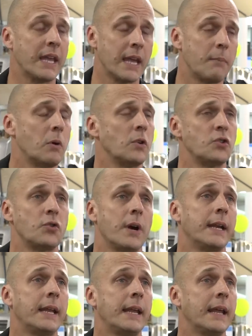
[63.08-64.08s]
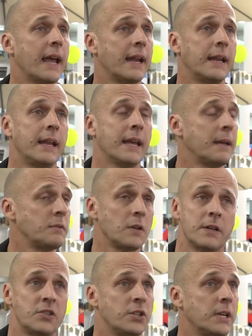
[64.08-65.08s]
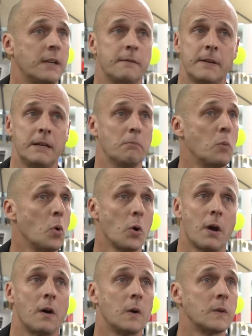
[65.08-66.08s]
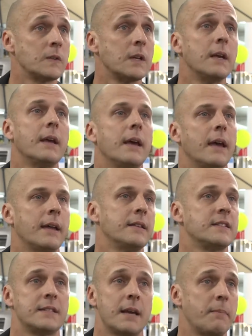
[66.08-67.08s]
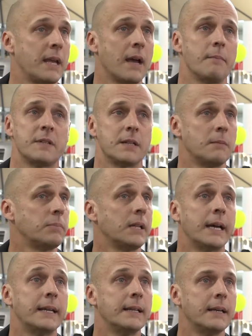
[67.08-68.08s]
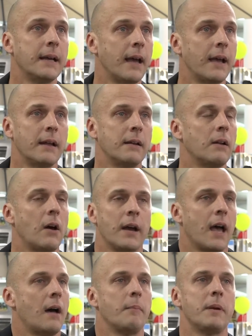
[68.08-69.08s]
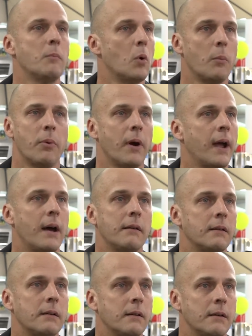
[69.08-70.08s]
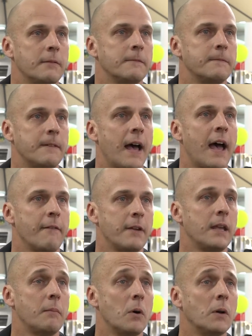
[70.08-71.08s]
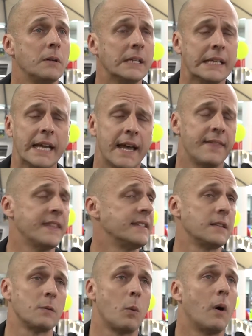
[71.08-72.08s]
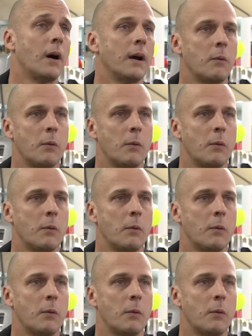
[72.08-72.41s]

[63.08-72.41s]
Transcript: keep on training, and he keeps on achieving more goals and stepping up to the plate. And I can't be more proud of having him on. And this is why